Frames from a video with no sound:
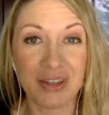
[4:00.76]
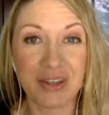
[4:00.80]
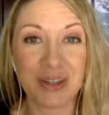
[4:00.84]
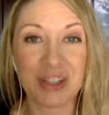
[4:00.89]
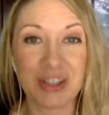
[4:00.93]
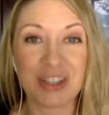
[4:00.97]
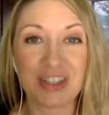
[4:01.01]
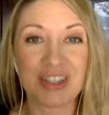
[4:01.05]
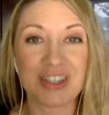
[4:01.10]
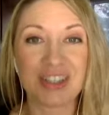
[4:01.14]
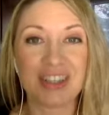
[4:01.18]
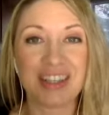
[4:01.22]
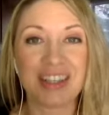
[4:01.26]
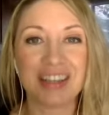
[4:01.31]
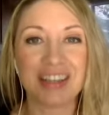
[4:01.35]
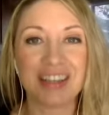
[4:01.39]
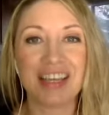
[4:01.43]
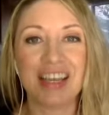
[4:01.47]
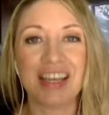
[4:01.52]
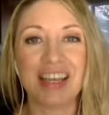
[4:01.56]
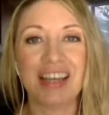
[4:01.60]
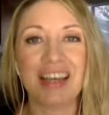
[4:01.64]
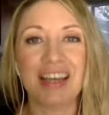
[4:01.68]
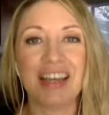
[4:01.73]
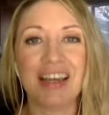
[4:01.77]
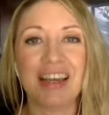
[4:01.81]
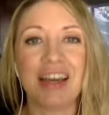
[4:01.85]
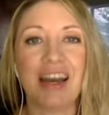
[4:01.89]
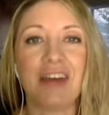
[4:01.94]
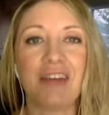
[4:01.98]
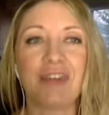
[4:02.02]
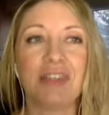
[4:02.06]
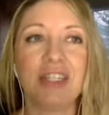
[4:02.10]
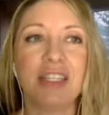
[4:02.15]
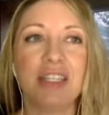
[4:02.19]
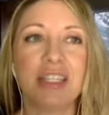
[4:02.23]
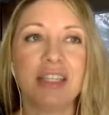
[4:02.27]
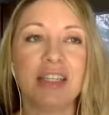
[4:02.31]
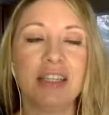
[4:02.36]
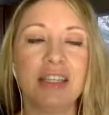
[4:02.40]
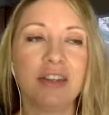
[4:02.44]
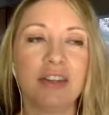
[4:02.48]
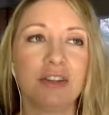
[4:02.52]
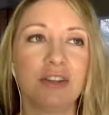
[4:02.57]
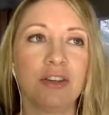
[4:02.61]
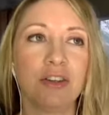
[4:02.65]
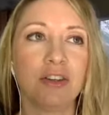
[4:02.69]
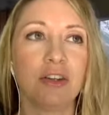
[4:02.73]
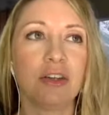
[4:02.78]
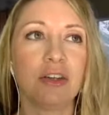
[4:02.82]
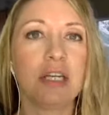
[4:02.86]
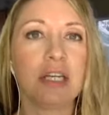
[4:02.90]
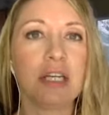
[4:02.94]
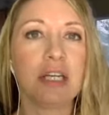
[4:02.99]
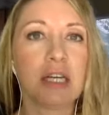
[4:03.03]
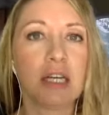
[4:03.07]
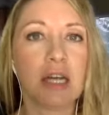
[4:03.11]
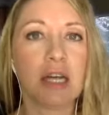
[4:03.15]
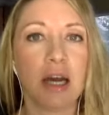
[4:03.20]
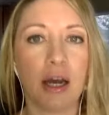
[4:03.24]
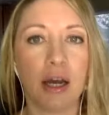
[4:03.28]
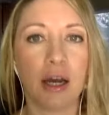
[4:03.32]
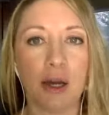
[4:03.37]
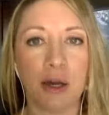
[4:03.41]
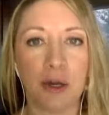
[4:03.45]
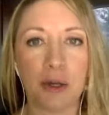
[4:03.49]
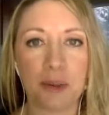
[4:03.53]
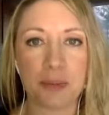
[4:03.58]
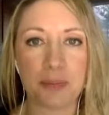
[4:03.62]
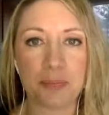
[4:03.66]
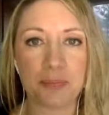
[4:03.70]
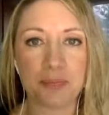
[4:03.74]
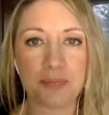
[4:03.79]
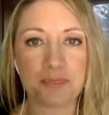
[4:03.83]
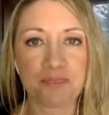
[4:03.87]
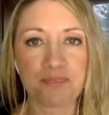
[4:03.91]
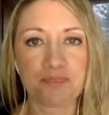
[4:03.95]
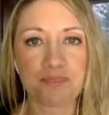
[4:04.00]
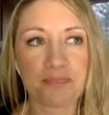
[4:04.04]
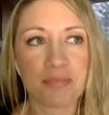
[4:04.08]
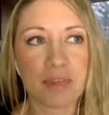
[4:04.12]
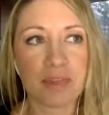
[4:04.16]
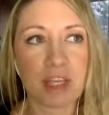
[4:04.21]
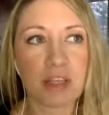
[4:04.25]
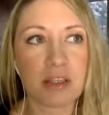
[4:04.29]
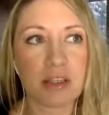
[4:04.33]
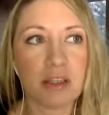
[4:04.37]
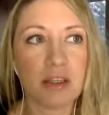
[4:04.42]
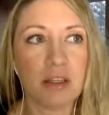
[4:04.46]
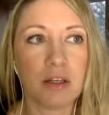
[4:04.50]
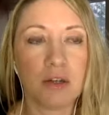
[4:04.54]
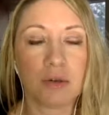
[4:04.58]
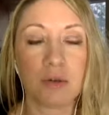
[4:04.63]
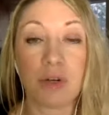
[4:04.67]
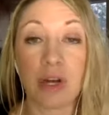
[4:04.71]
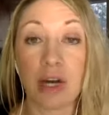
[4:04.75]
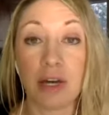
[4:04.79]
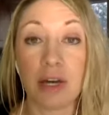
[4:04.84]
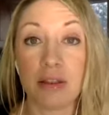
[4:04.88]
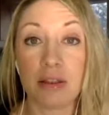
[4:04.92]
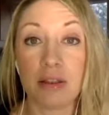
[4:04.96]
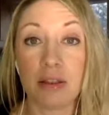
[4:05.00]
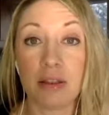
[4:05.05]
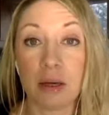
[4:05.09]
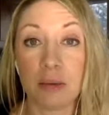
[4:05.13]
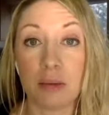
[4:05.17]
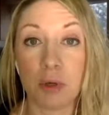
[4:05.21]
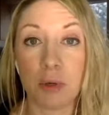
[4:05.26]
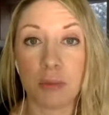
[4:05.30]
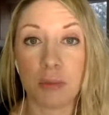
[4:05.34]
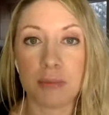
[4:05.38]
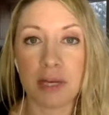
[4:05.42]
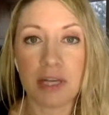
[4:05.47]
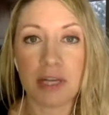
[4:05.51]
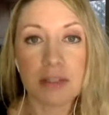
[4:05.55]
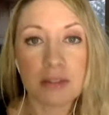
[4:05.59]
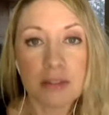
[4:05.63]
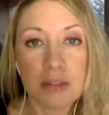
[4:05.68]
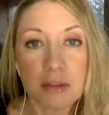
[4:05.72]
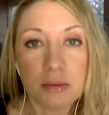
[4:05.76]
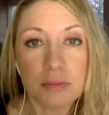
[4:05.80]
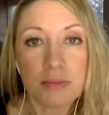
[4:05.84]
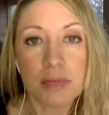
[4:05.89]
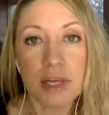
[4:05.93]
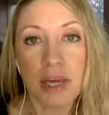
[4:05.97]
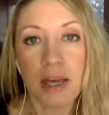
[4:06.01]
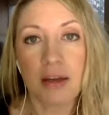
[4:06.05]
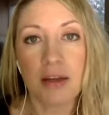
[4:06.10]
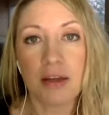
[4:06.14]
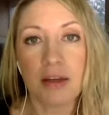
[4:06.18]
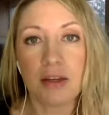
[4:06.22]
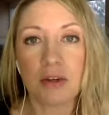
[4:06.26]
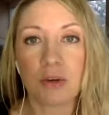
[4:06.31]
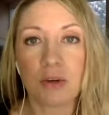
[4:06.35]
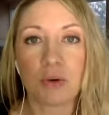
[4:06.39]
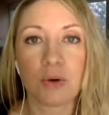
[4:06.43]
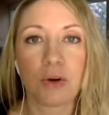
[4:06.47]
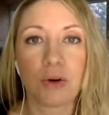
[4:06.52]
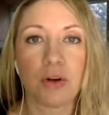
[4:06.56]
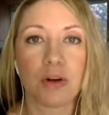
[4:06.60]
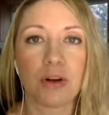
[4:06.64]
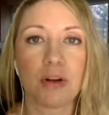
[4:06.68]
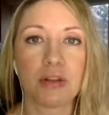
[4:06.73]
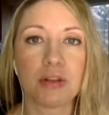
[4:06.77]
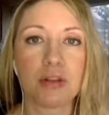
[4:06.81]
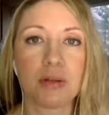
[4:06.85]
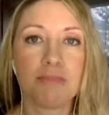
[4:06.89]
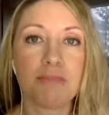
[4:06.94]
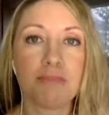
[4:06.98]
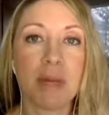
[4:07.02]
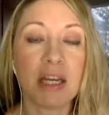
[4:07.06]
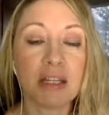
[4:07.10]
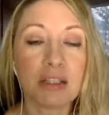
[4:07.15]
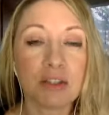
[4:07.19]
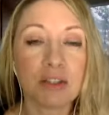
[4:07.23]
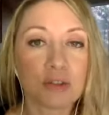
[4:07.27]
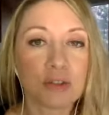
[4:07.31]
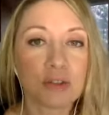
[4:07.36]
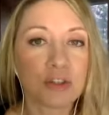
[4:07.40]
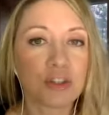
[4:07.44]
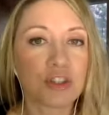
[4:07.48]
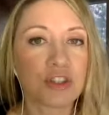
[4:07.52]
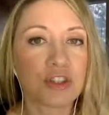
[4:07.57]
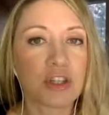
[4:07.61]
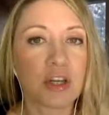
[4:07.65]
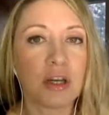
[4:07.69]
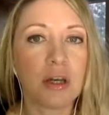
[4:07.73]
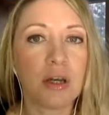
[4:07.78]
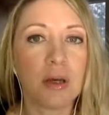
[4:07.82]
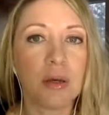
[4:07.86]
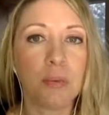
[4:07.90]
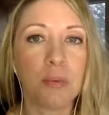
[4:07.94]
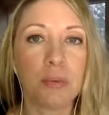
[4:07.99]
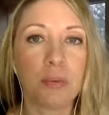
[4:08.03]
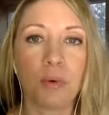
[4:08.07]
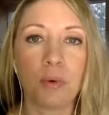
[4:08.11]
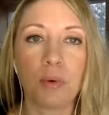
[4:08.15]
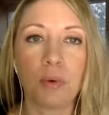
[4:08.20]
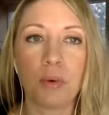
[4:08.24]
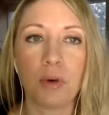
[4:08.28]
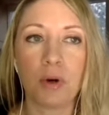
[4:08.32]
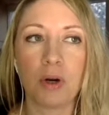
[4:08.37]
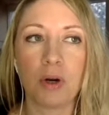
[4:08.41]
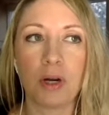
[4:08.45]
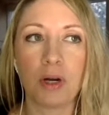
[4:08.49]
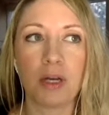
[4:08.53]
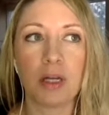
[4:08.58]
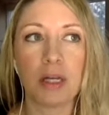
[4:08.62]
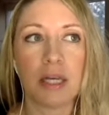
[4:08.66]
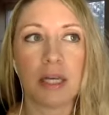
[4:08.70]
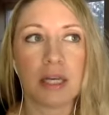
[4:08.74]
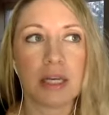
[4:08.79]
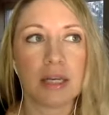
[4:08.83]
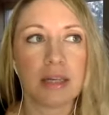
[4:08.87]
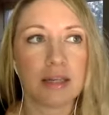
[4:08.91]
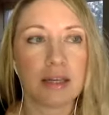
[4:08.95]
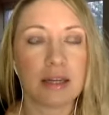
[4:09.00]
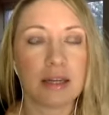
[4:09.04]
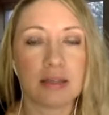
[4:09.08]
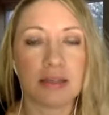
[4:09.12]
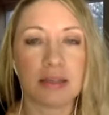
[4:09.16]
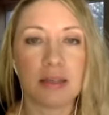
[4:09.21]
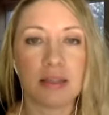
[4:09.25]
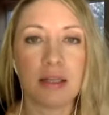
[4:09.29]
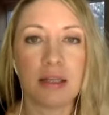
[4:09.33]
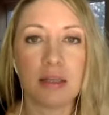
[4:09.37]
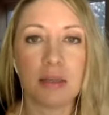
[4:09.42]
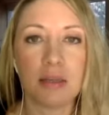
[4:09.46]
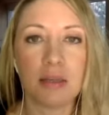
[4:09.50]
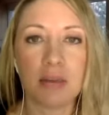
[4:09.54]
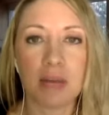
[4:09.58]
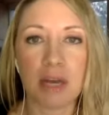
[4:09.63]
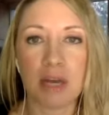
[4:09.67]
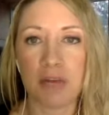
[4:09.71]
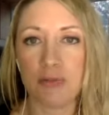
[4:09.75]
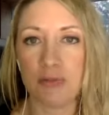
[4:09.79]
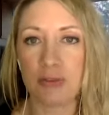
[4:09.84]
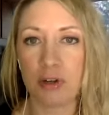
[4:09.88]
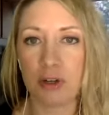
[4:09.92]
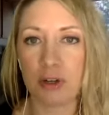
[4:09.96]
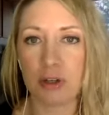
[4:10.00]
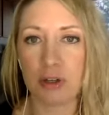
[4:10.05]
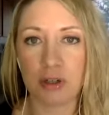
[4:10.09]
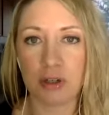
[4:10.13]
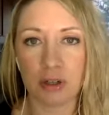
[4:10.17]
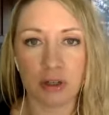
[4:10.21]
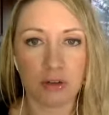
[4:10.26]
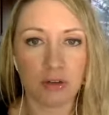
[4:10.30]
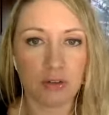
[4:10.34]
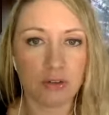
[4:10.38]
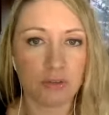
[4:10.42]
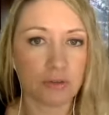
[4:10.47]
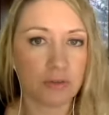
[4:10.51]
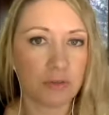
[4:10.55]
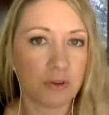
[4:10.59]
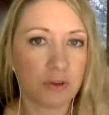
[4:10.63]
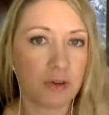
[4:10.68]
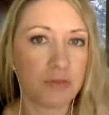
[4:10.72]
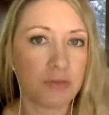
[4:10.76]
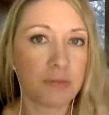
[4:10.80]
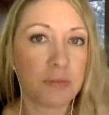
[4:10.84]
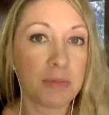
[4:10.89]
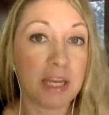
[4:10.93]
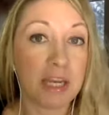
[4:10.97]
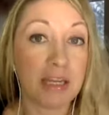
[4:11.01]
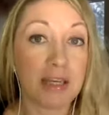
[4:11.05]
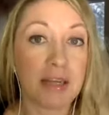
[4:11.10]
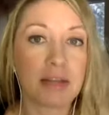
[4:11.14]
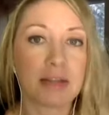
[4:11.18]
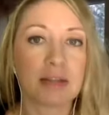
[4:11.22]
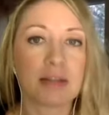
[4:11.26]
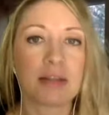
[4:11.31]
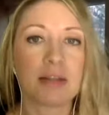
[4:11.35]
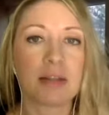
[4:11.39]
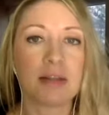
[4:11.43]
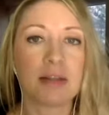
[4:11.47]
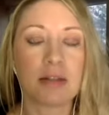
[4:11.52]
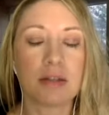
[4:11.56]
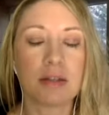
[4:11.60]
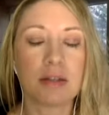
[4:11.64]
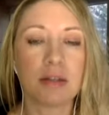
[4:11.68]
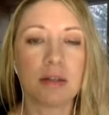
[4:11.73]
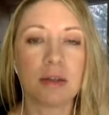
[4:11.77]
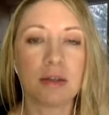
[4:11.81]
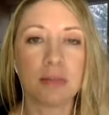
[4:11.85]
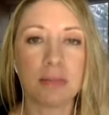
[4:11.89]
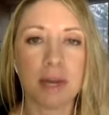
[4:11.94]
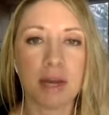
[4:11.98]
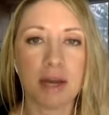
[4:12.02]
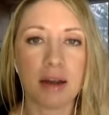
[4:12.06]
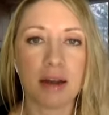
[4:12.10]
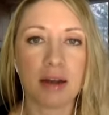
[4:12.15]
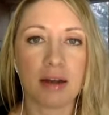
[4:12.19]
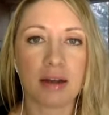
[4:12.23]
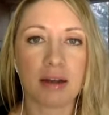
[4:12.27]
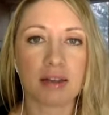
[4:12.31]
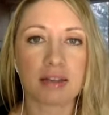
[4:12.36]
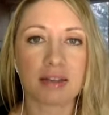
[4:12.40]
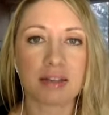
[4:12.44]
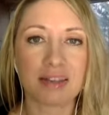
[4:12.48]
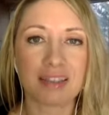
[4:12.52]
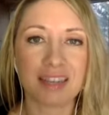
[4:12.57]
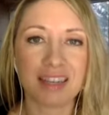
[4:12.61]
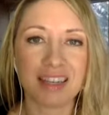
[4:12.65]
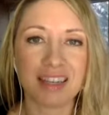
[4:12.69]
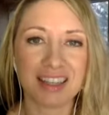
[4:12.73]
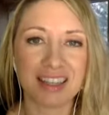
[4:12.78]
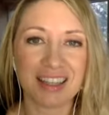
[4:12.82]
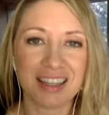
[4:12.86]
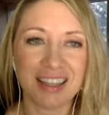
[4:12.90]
it's just that they haven't either um, you know gotten that momentum yet or the mentorship or that team effort of of making such an impact like